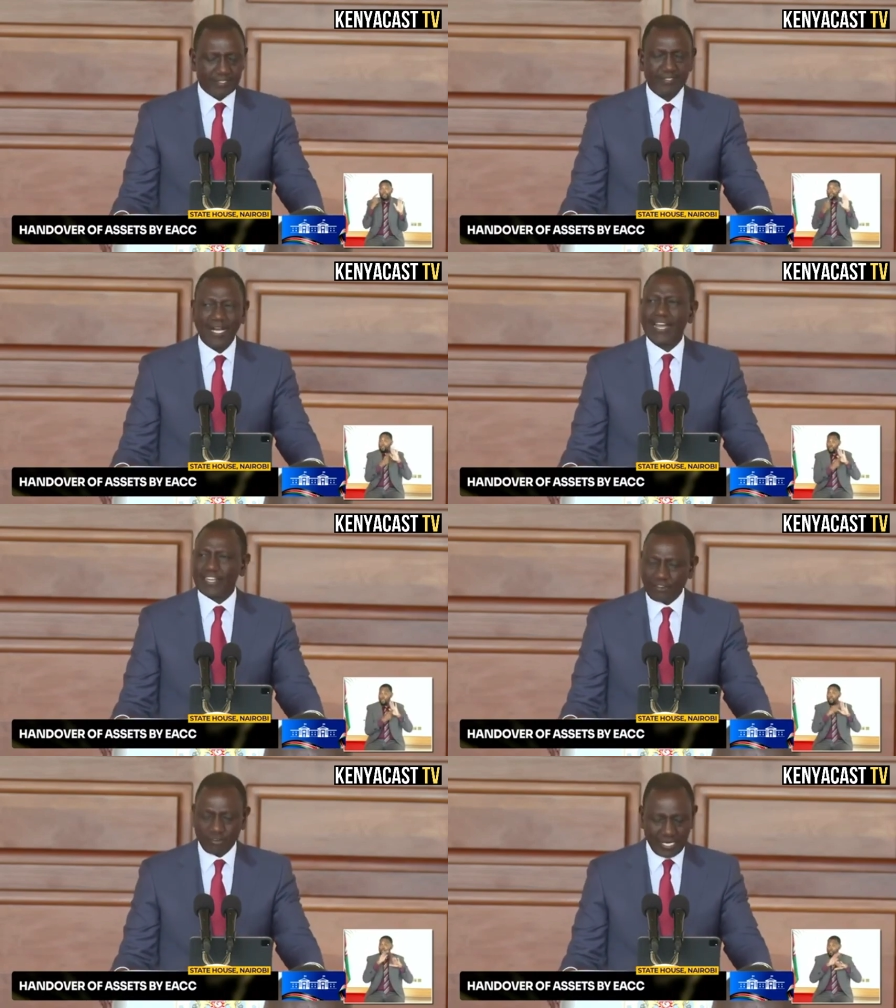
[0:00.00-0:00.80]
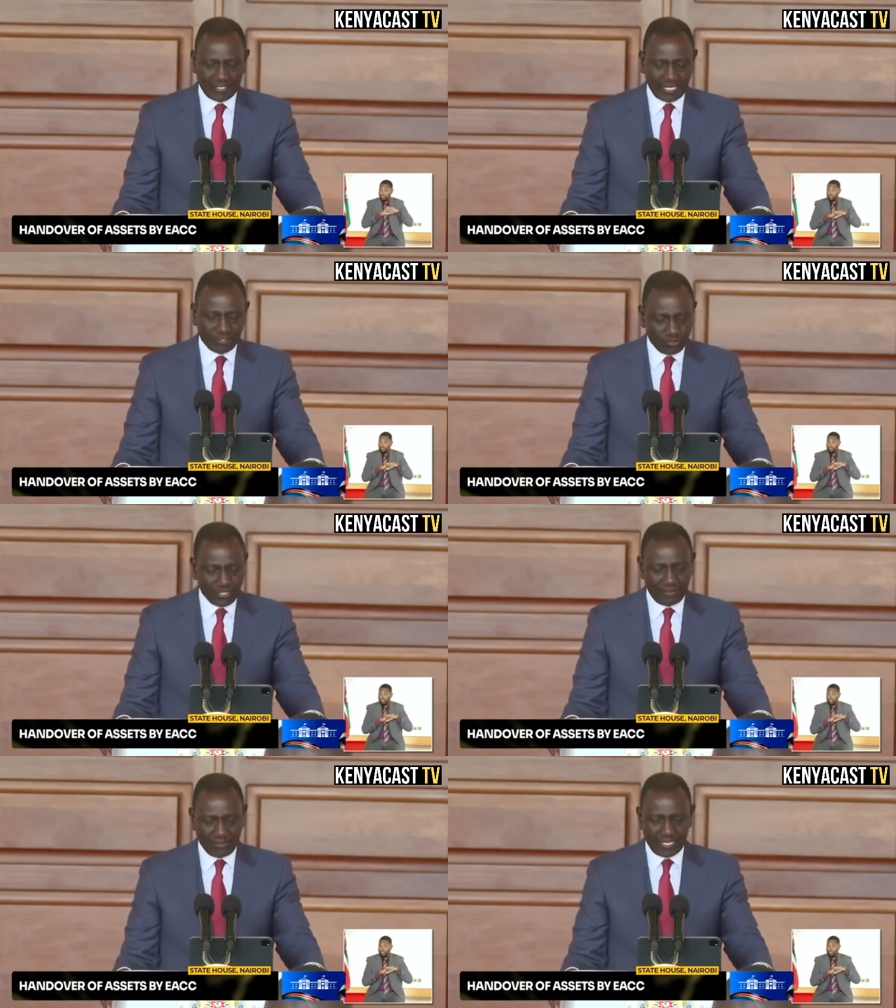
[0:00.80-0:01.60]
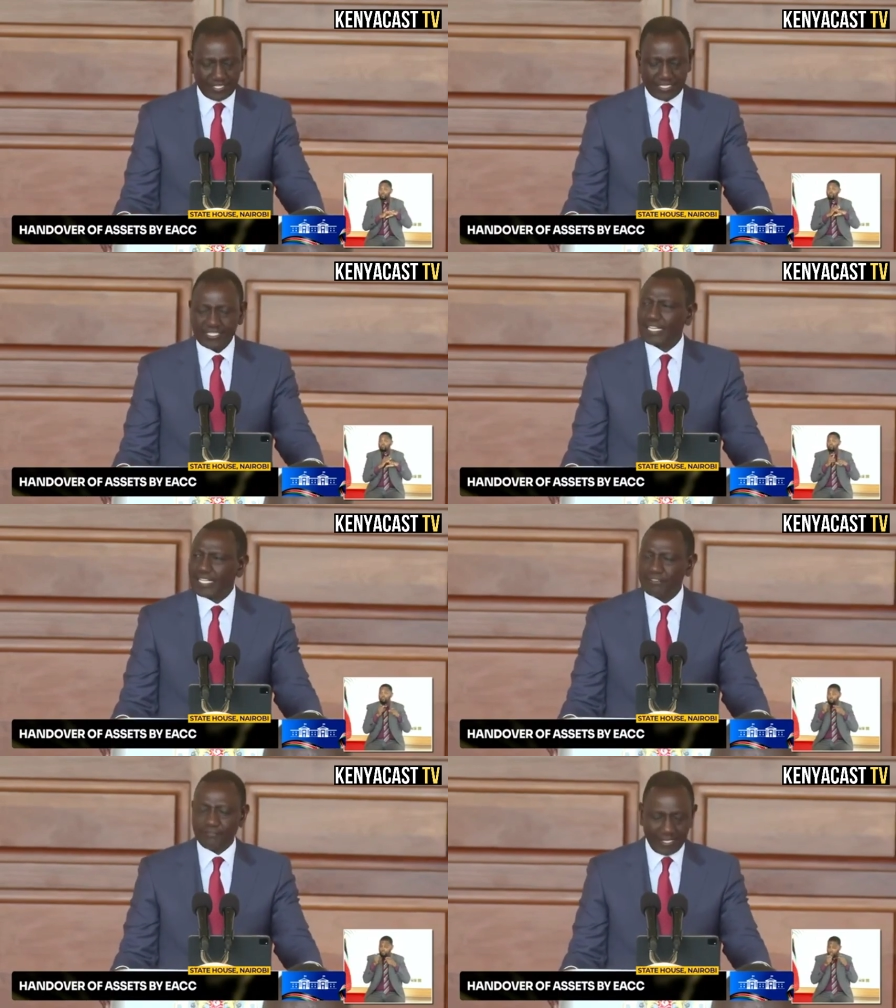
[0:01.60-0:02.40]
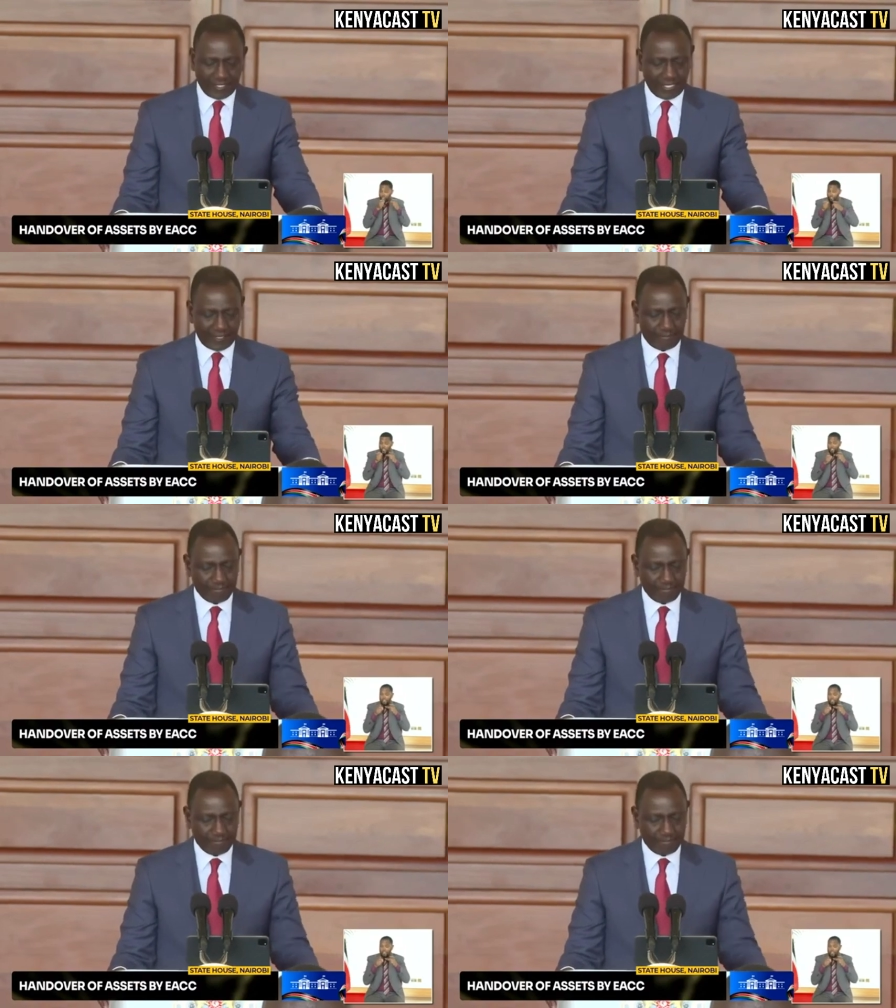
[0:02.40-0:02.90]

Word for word: I recognize, I recognize that good governance, governance is a key, is a key factor, factor